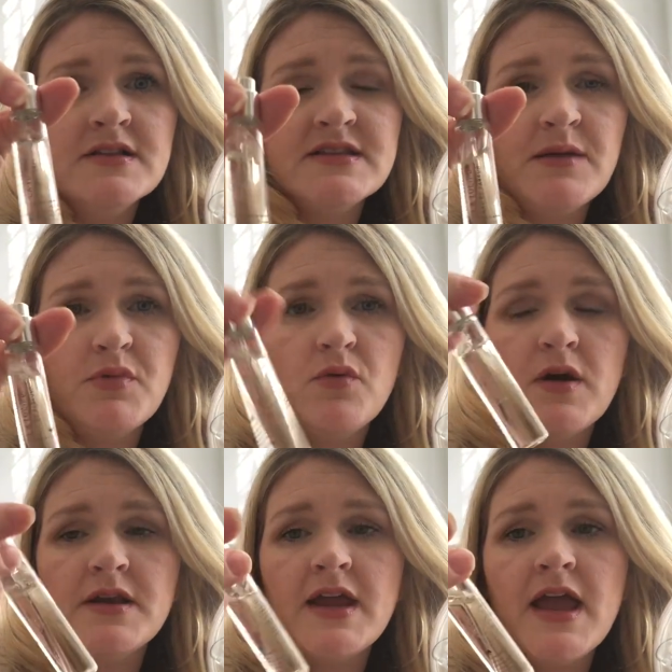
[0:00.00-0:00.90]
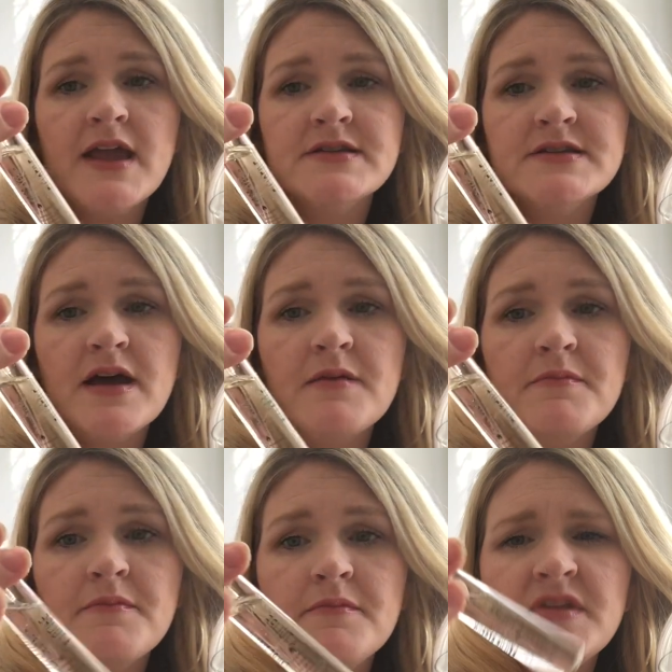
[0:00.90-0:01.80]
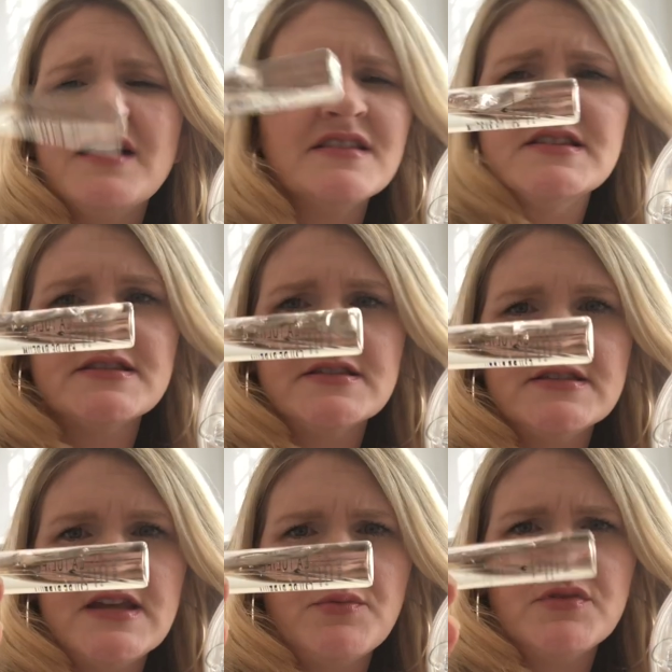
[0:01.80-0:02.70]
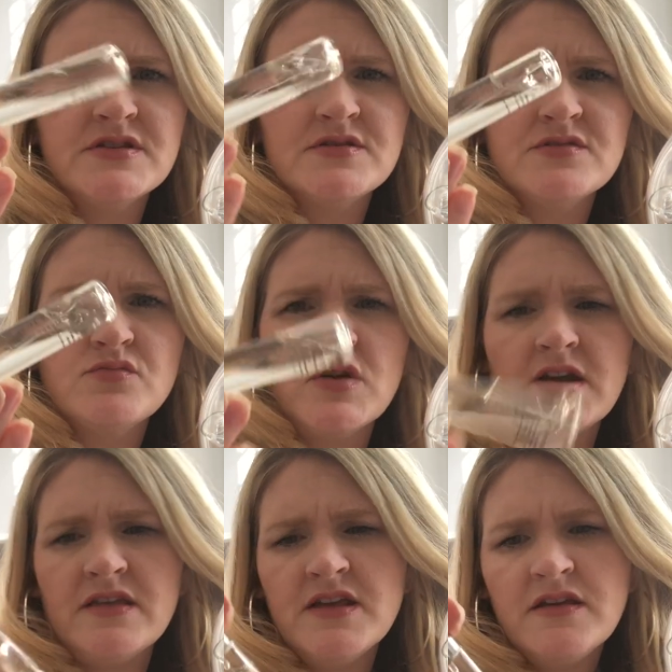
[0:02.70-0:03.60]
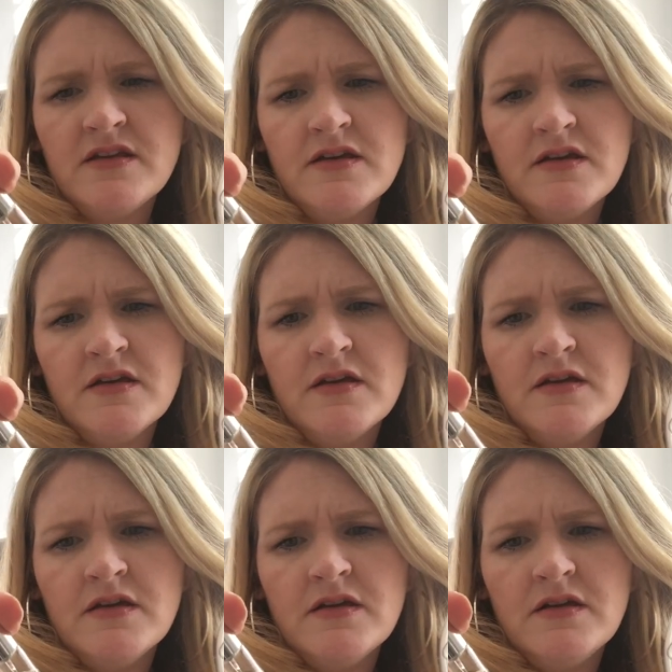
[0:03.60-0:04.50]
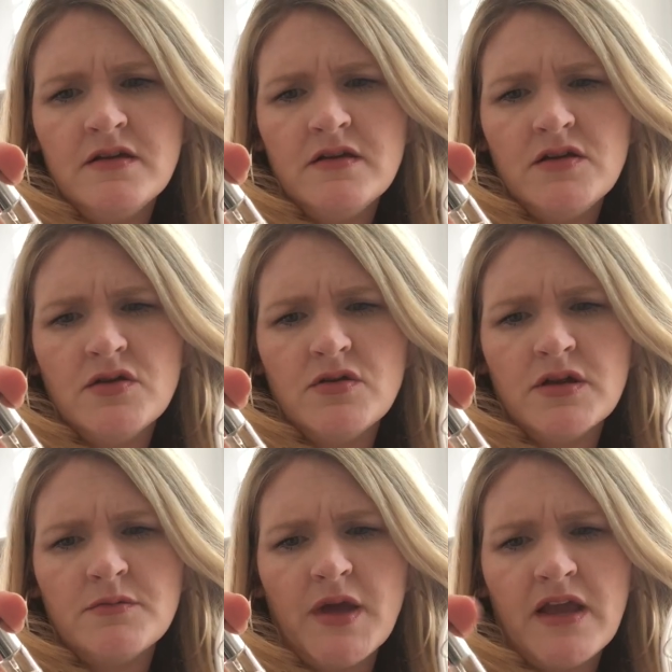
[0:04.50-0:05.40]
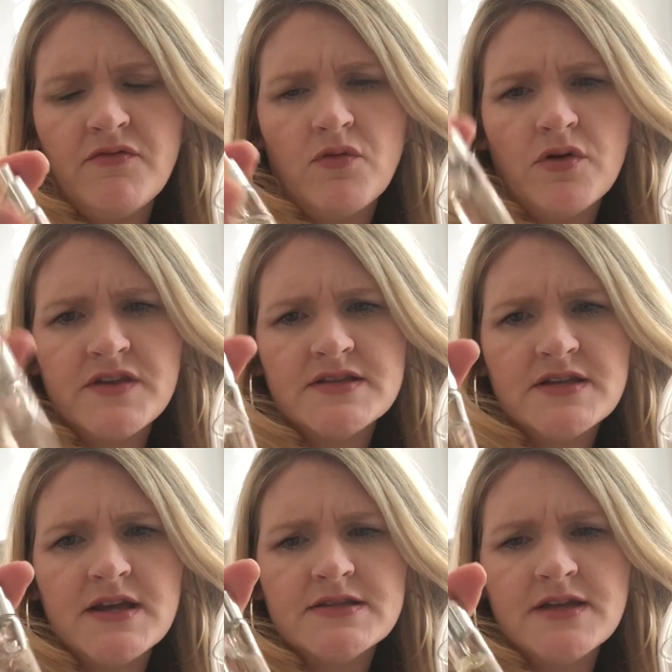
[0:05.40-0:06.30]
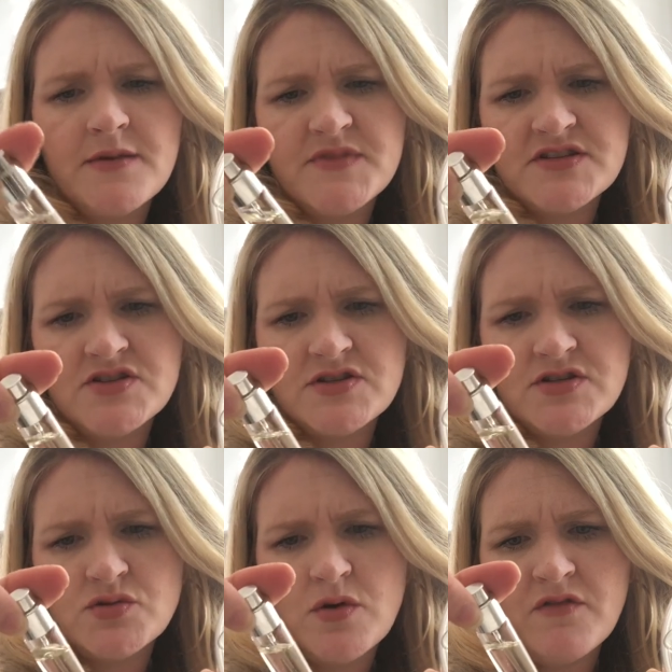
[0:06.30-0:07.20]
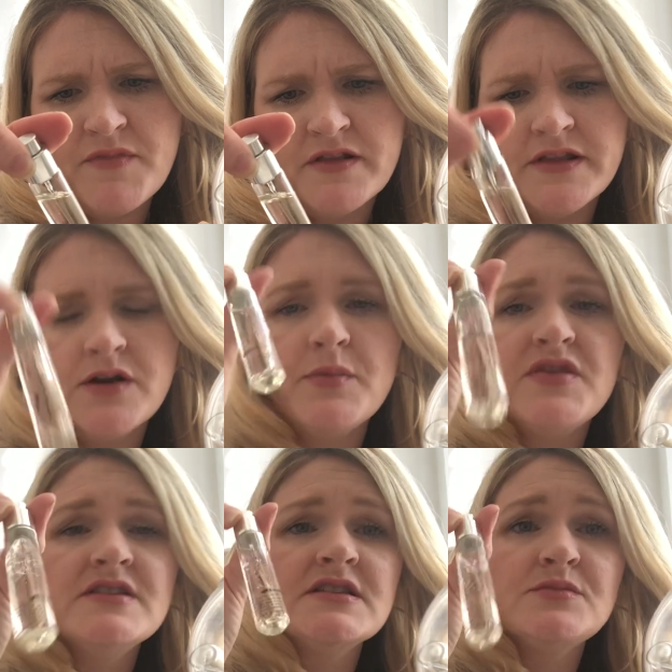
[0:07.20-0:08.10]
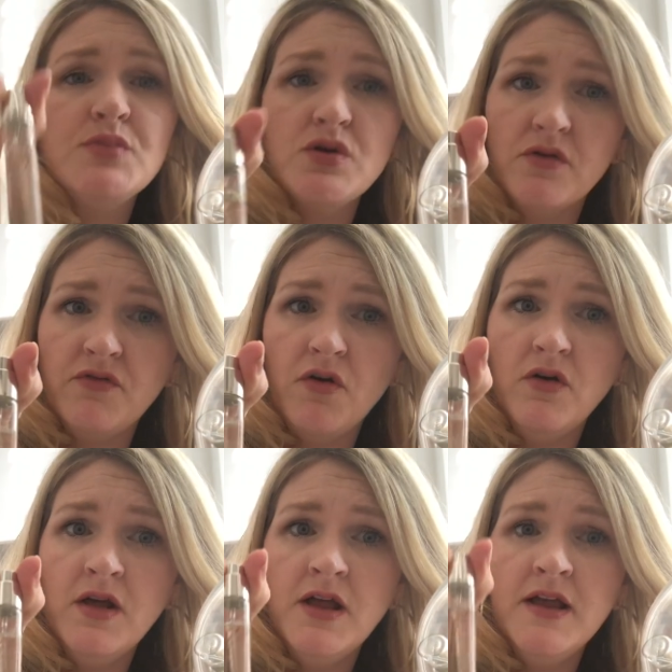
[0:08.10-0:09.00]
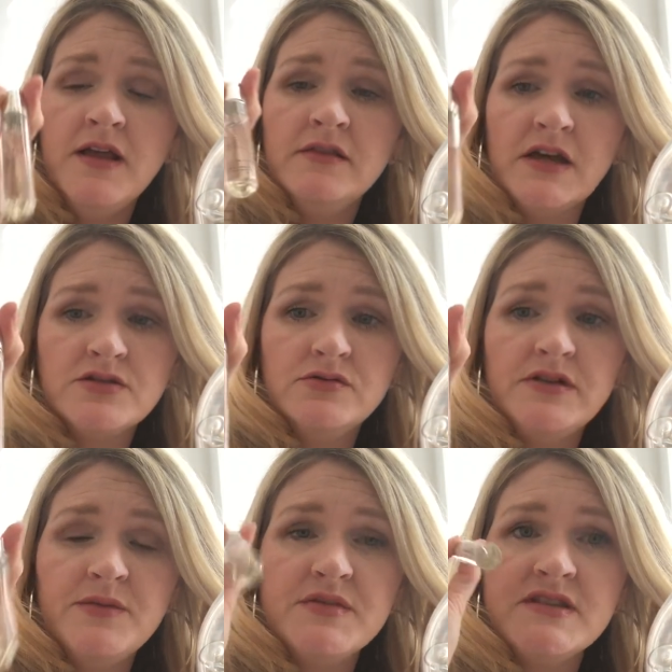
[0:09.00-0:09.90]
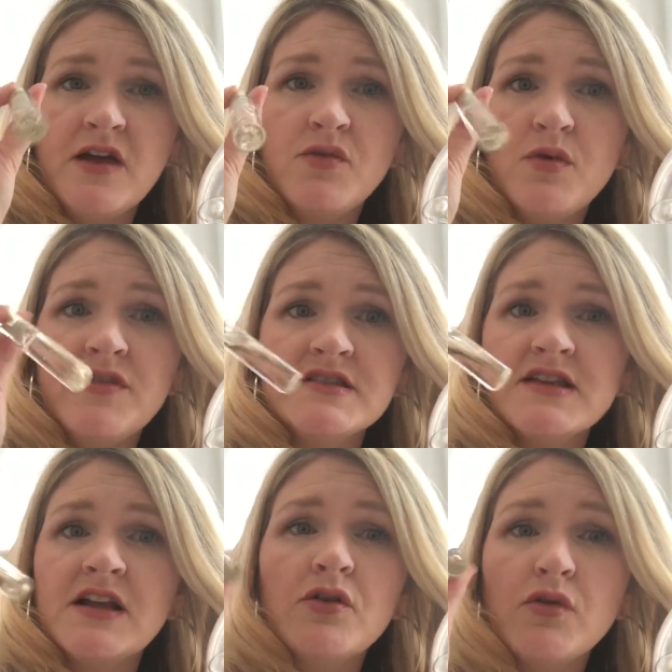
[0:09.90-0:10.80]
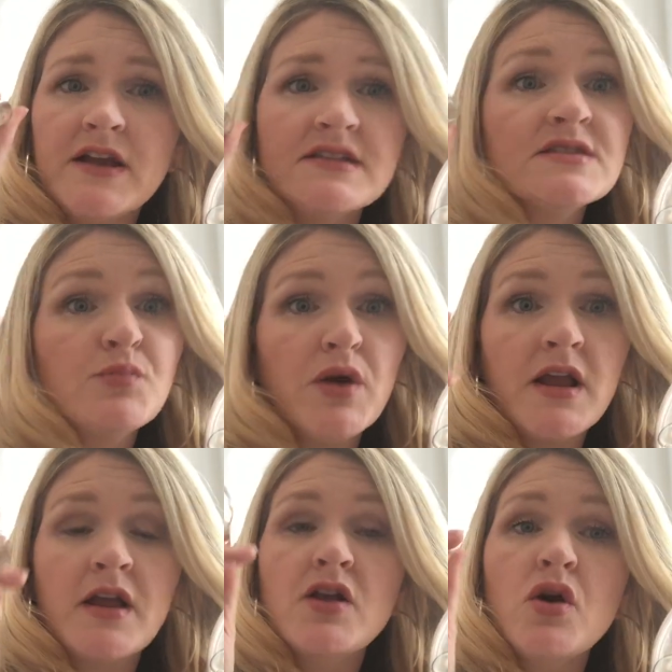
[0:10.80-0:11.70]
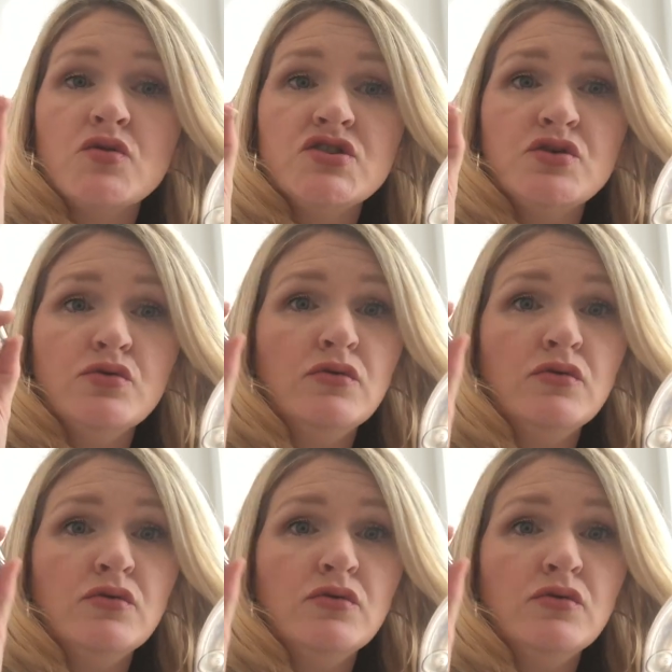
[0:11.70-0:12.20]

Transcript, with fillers: sample one. And um, not this isn't the sample, this is one I think you can pay for this size. Um, this is just the 12 milliliter, but this is beautiful. La Tulipe is the other one that's like a great spring go-to,